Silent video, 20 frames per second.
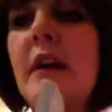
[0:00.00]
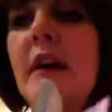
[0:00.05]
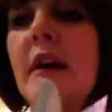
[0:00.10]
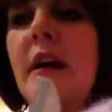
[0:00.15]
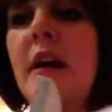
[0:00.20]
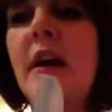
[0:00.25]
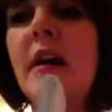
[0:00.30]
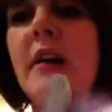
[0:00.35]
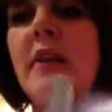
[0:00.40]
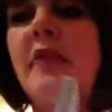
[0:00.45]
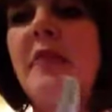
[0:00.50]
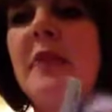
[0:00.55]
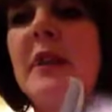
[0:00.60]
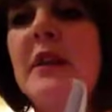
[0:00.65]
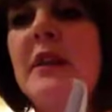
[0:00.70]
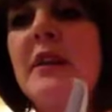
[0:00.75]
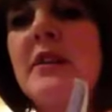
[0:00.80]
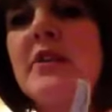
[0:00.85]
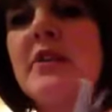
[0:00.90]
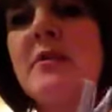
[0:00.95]
And I've
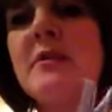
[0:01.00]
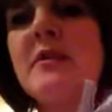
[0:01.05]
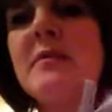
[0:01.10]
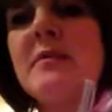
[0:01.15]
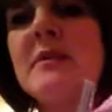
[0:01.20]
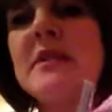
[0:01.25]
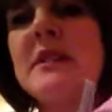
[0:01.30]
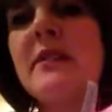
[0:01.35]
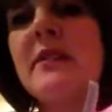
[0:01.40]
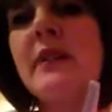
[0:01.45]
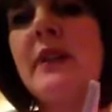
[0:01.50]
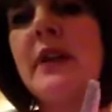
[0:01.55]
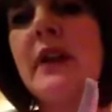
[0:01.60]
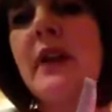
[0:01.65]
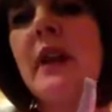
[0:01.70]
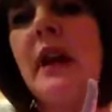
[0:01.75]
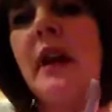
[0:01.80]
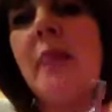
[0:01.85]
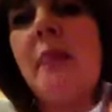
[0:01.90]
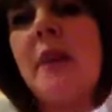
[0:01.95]
picked this up
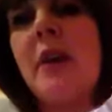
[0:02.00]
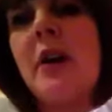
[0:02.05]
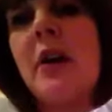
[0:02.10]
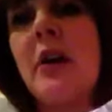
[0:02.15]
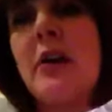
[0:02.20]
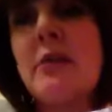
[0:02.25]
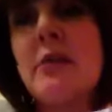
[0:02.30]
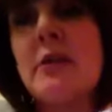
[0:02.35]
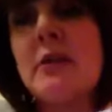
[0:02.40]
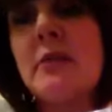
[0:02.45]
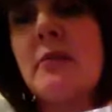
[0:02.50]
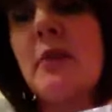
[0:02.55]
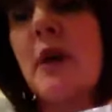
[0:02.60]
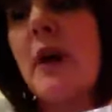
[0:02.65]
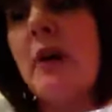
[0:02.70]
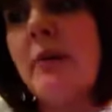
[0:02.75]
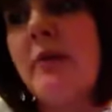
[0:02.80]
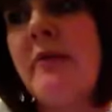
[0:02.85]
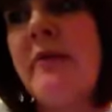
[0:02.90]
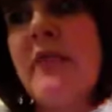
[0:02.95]
specifically because, well,